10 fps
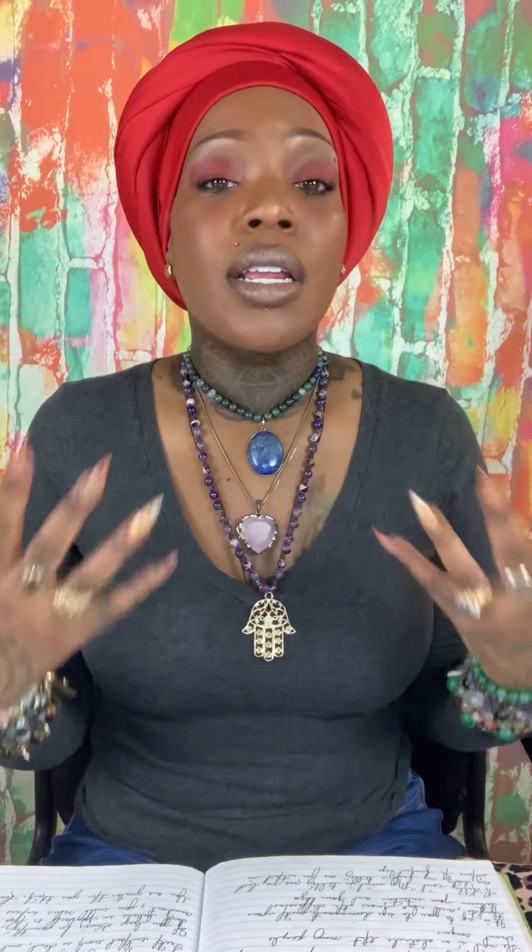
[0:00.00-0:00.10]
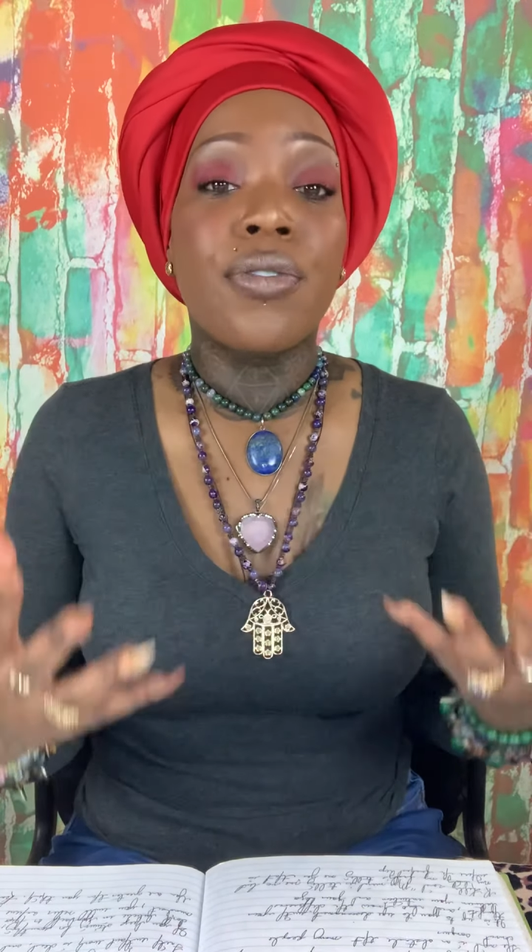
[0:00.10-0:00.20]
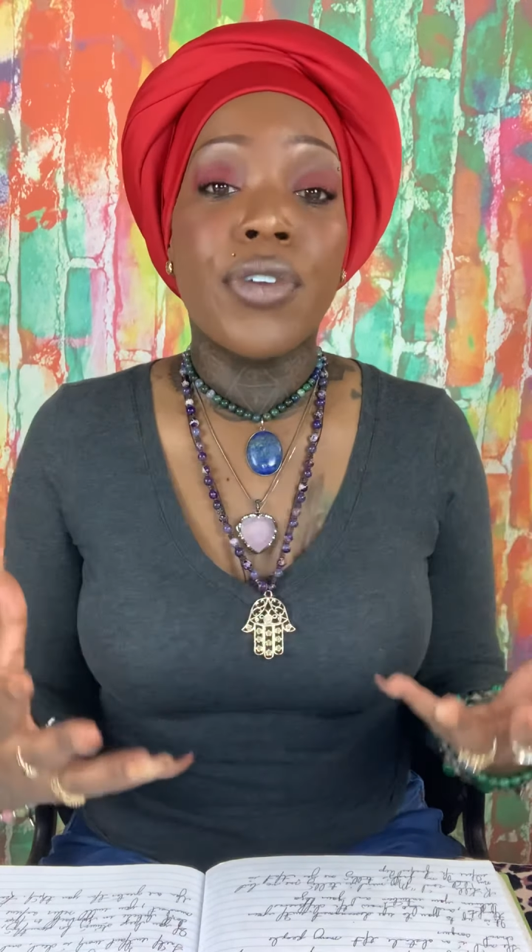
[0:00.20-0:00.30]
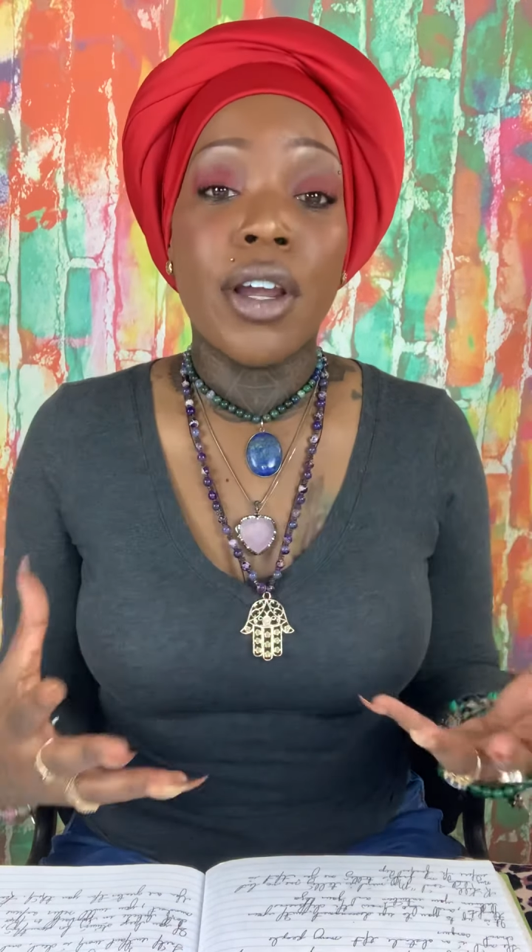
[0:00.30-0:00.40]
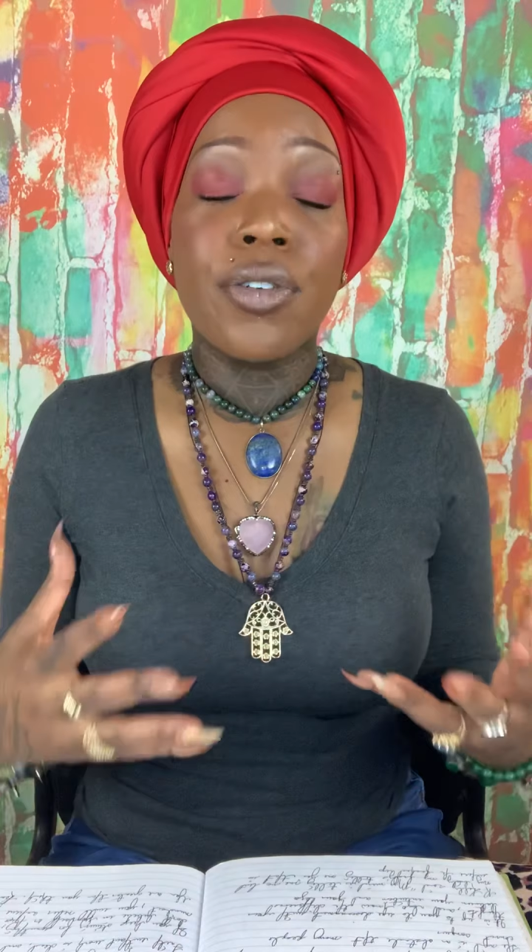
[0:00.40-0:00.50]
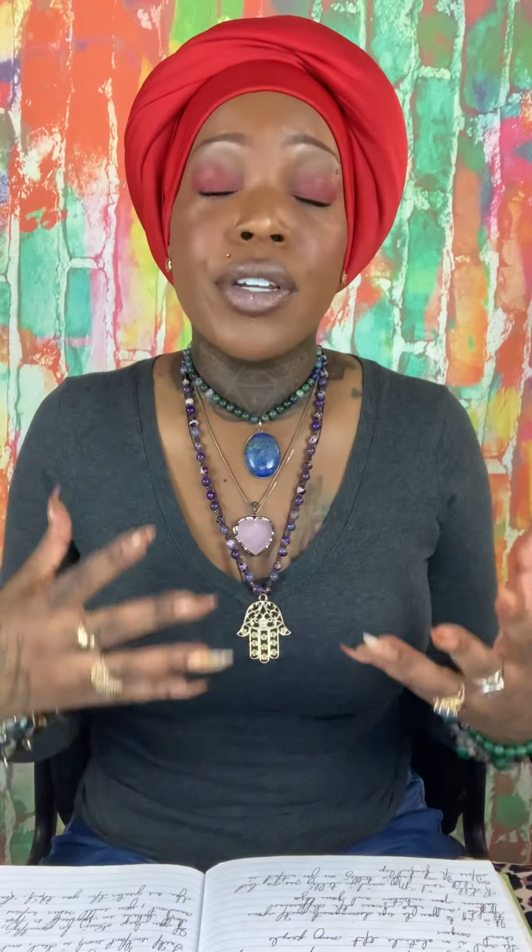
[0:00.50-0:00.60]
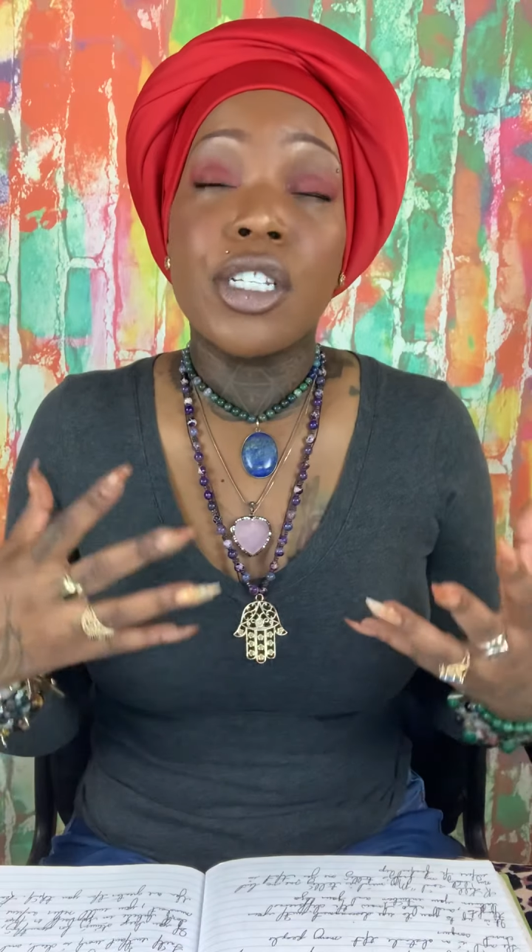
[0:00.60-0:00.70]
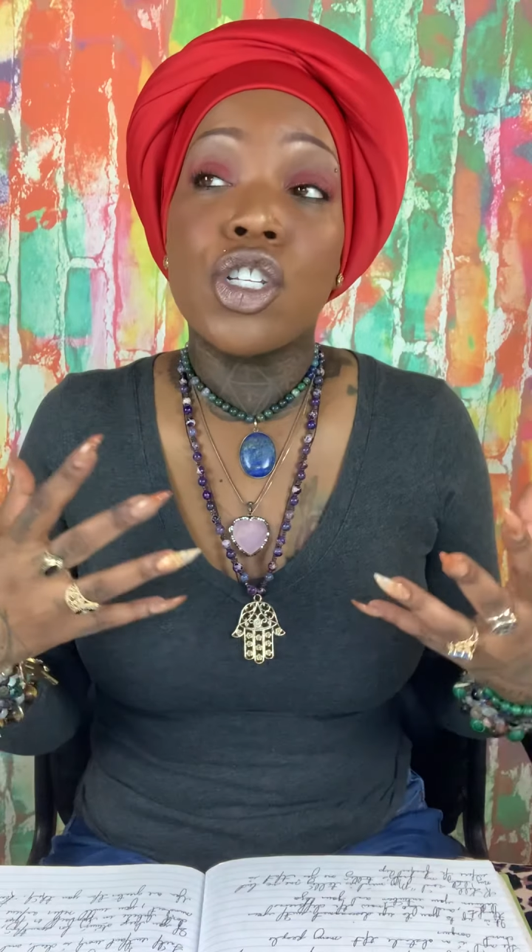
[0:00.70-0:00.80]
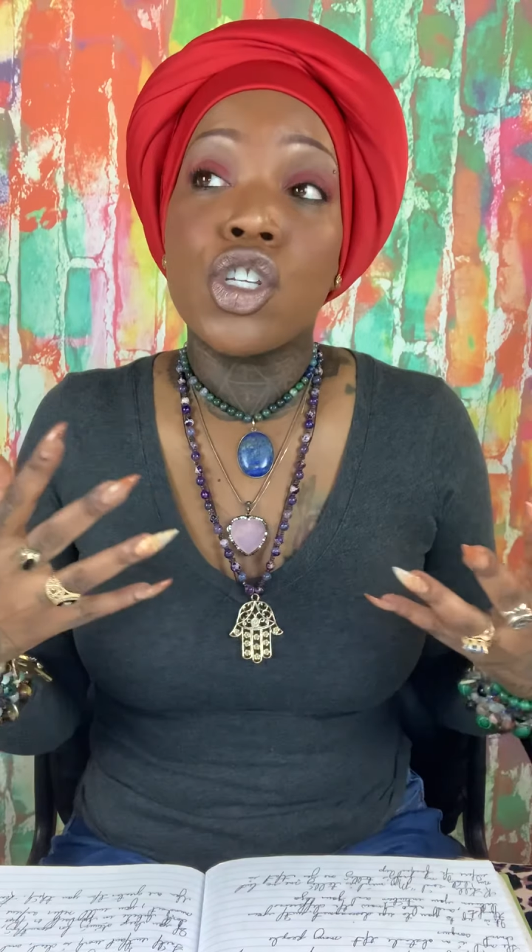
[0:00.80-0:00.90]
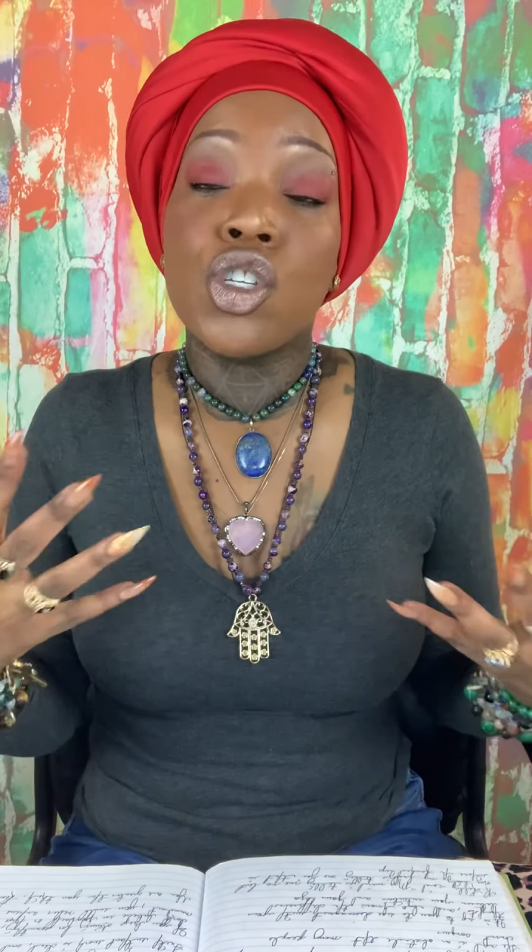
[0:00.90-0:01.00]

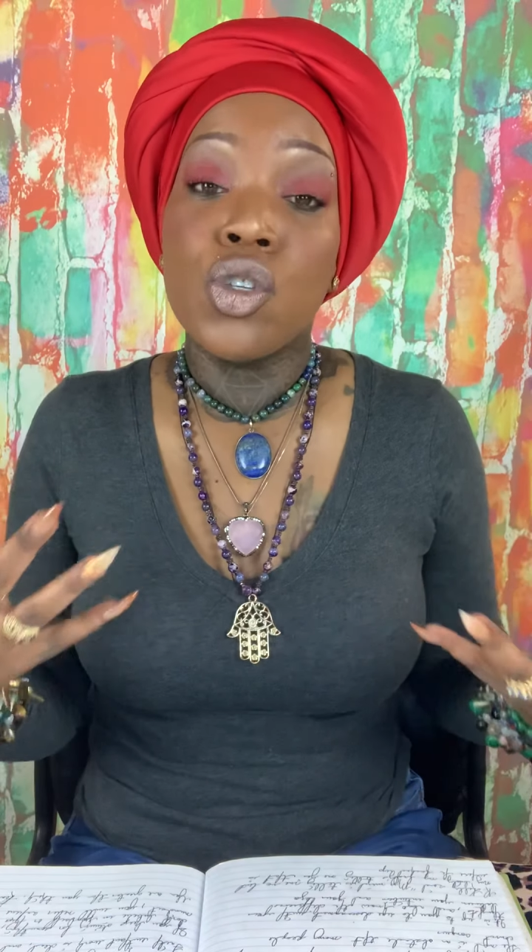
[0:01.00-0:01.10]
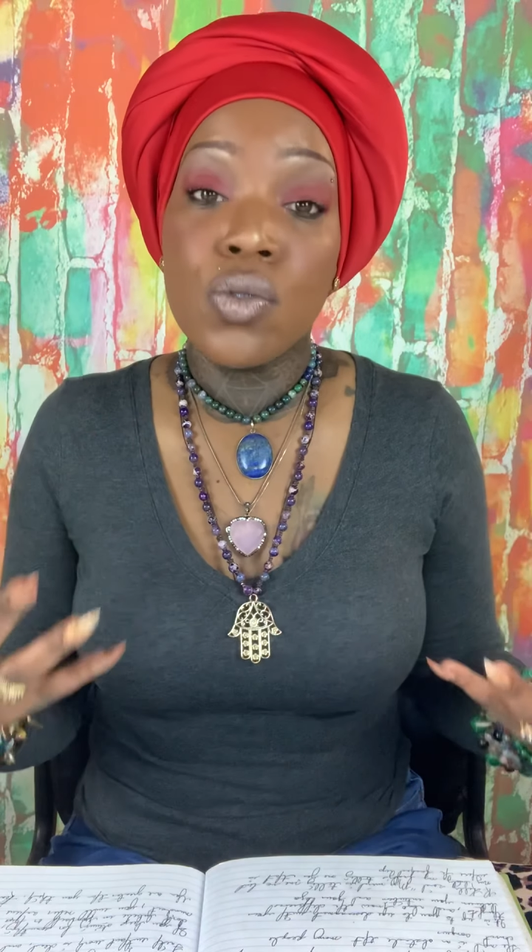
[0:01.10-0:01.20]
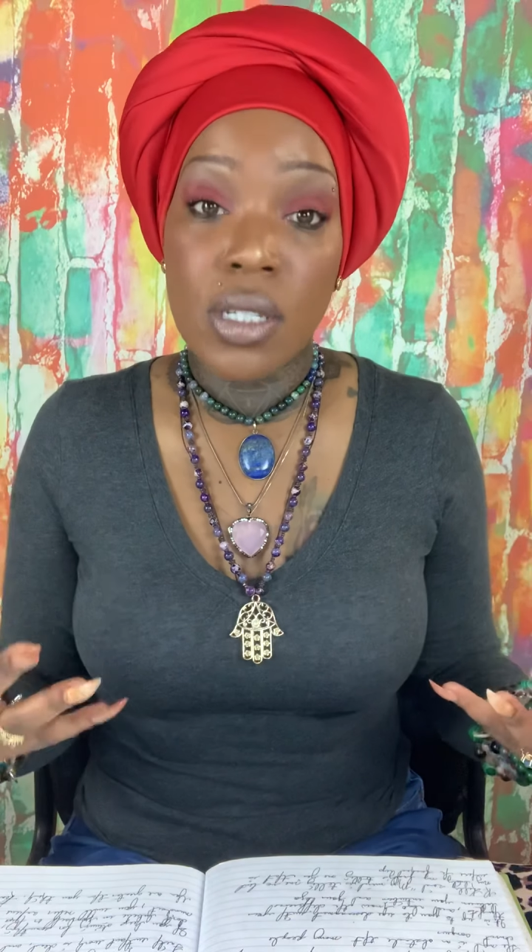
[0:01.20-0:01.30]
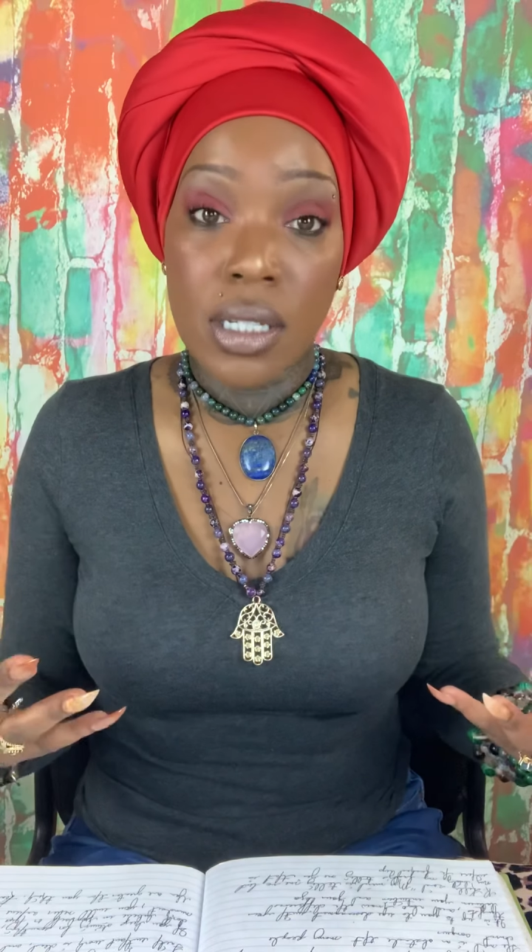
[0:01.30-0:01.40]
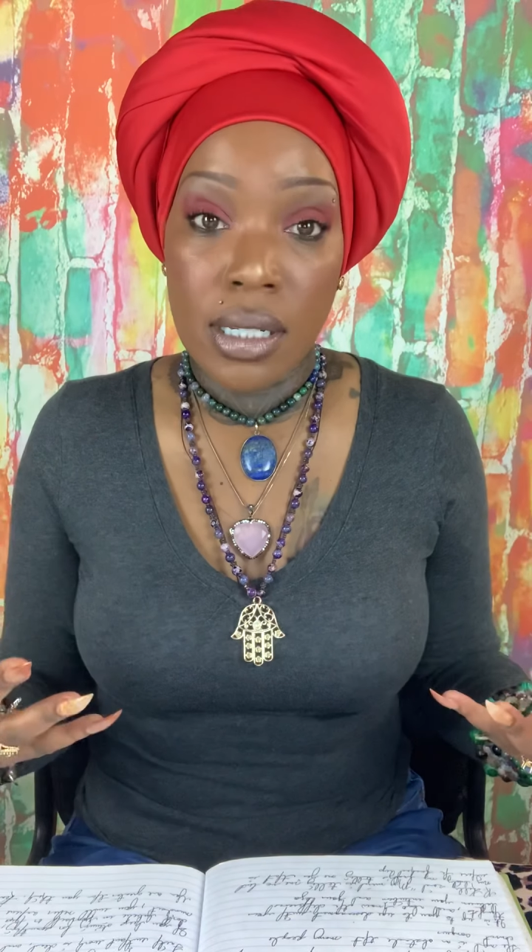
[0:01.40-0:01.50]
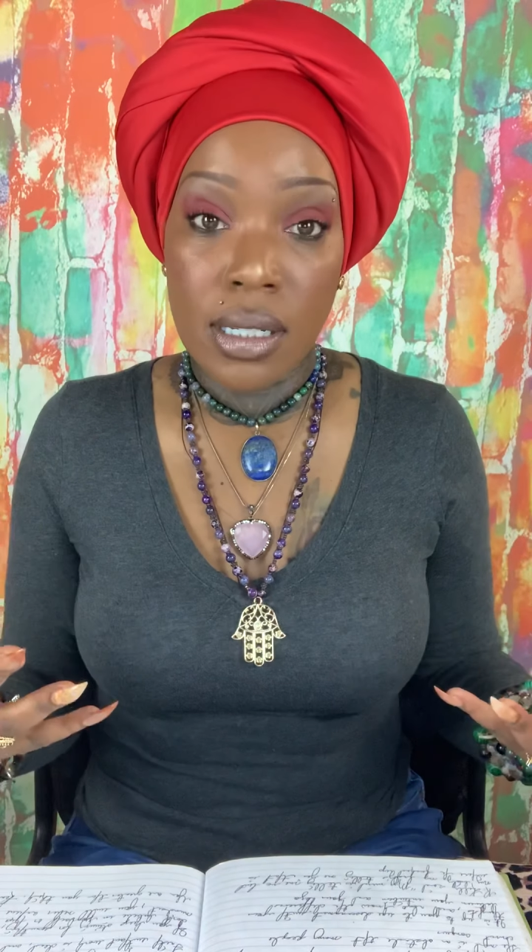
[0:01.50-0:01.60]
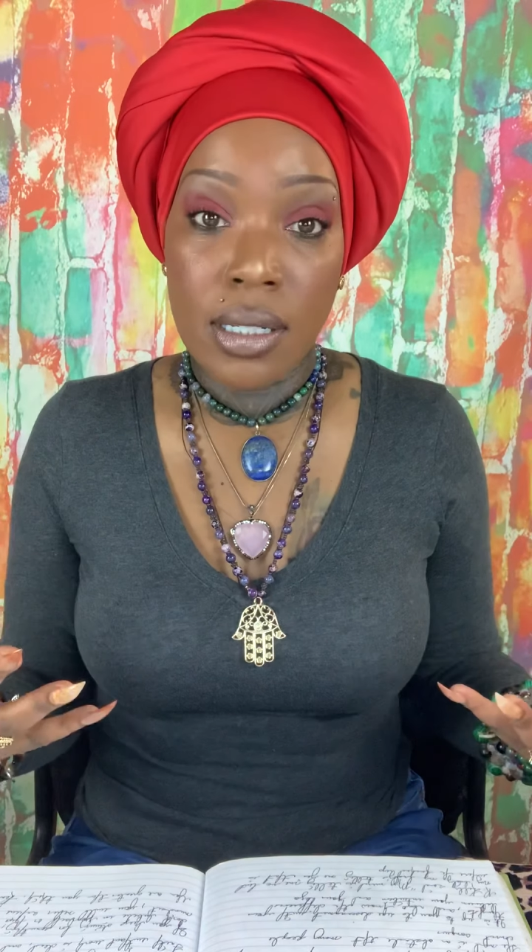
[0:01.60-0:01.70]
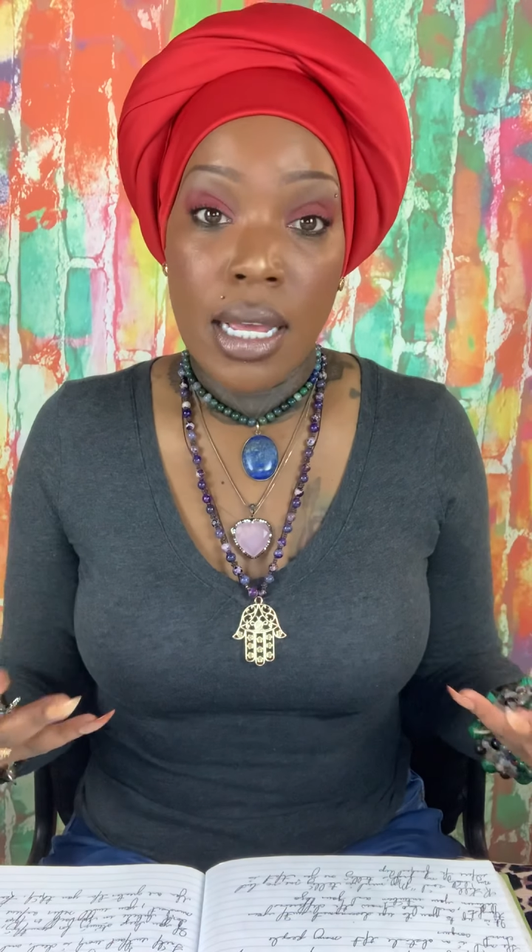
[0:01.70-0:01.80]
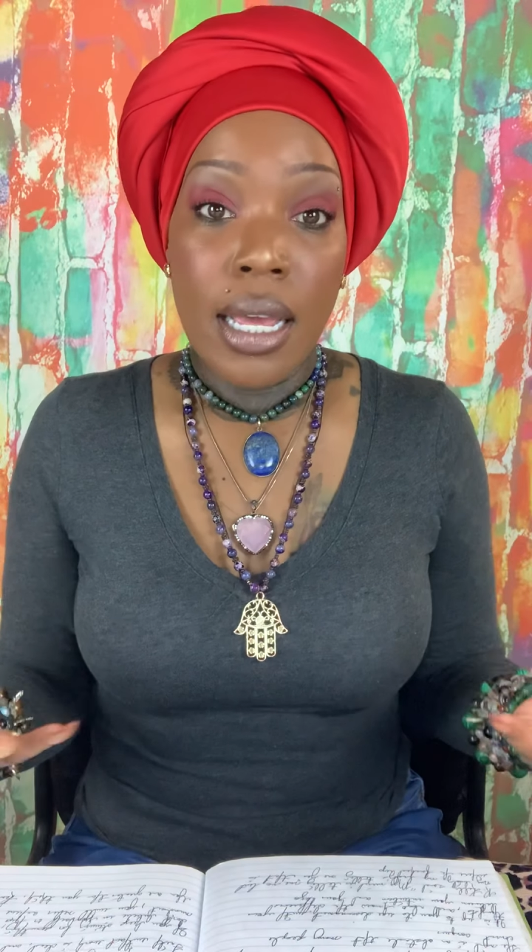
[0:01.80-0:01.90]
various uses.